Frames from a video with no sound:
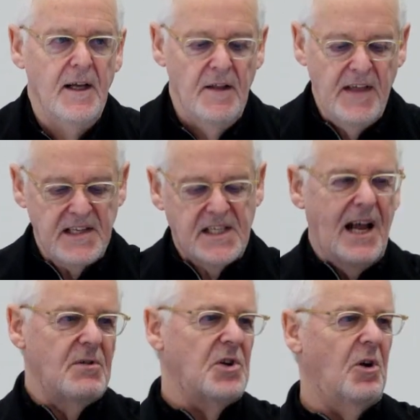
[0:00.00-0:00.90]
That
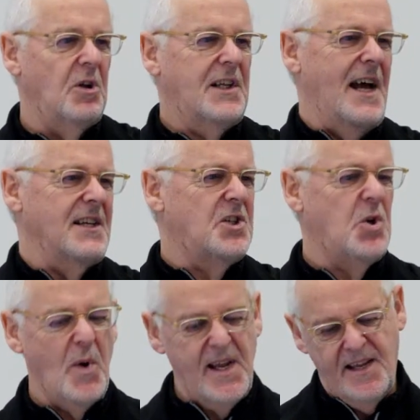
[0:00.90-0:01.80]
sounds all kind of
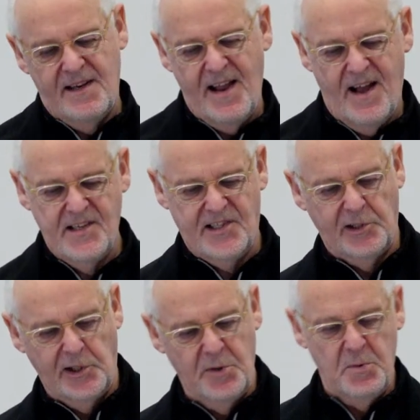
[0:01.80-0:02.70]
twee and nice,
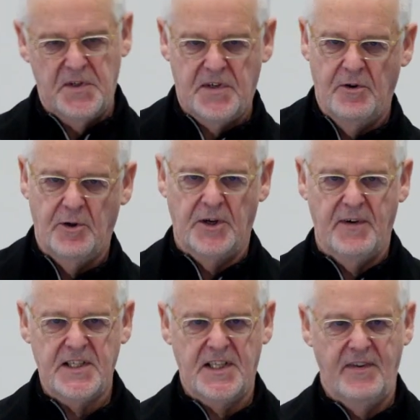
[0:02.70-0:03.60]
and lutes and all the
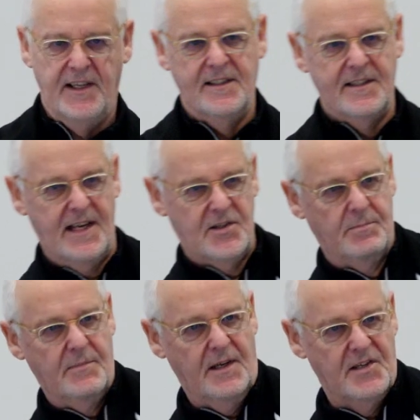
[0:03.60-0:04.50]
rest of it, like
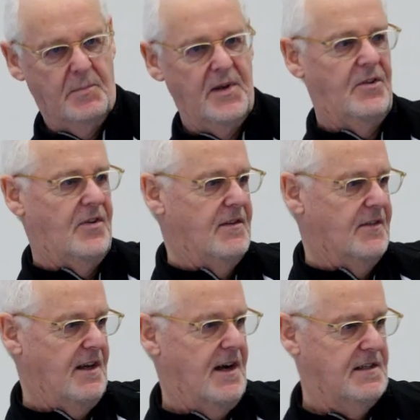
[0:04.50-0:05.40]
some Elizabethan
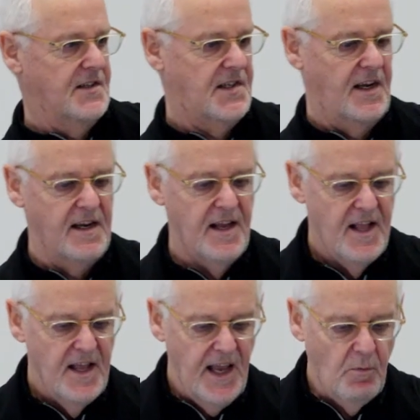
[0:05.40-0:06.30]
garden singing.
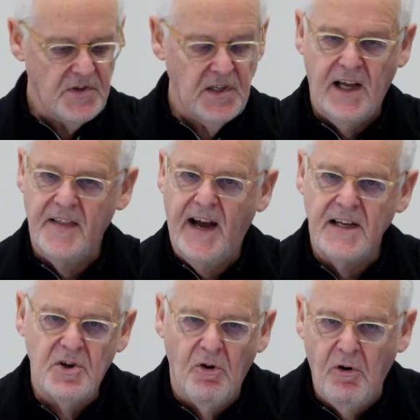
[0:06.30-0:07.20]
It wasn't like that
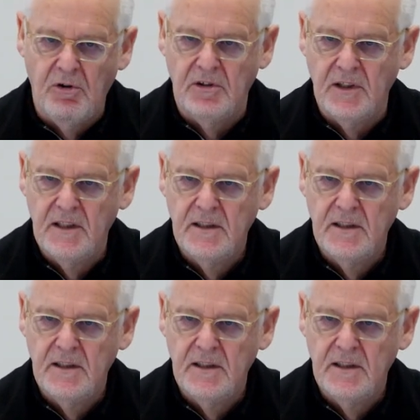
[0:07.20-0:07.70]
at all.